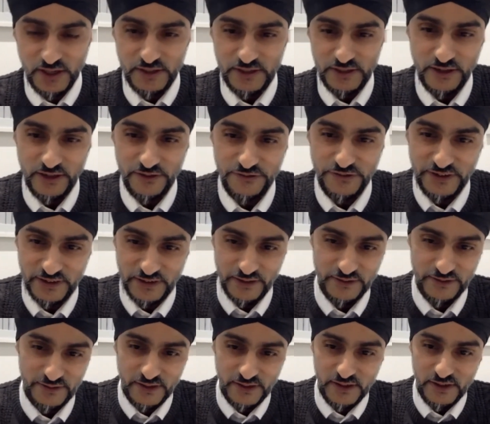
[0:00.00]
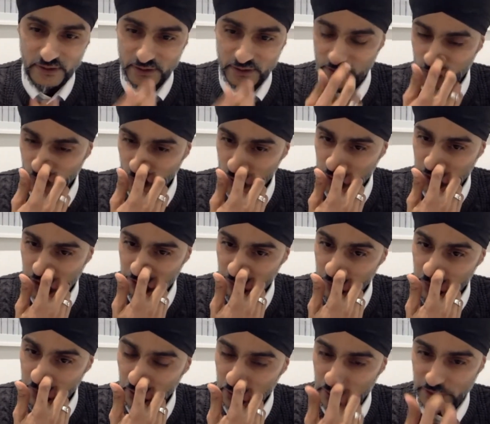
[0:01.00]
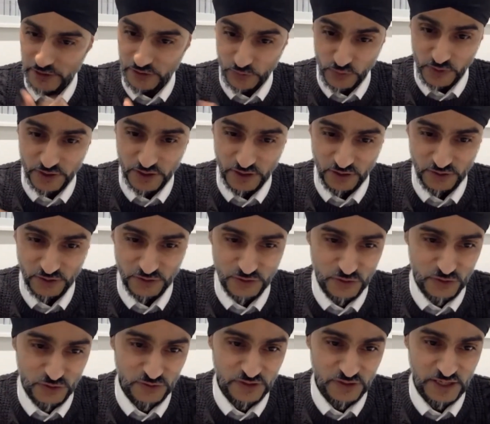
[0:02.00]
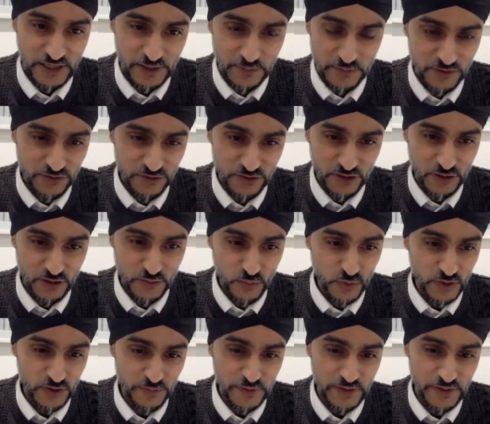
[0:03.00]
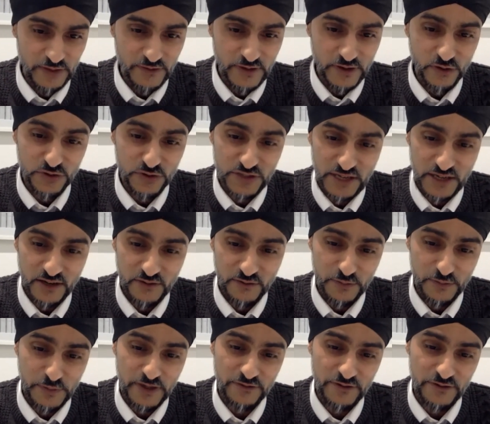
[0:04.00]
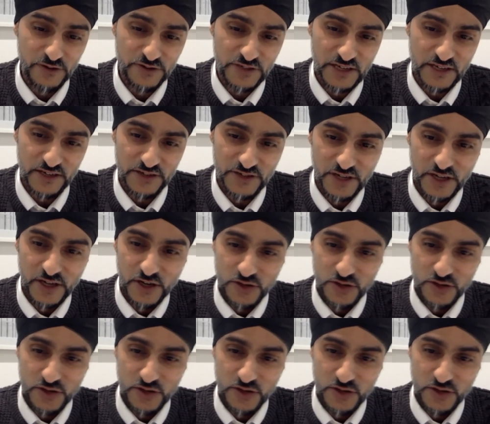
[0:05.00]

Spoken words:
then I think this working remotely, this working on sort of Teams and Zoom would have been a real challenge.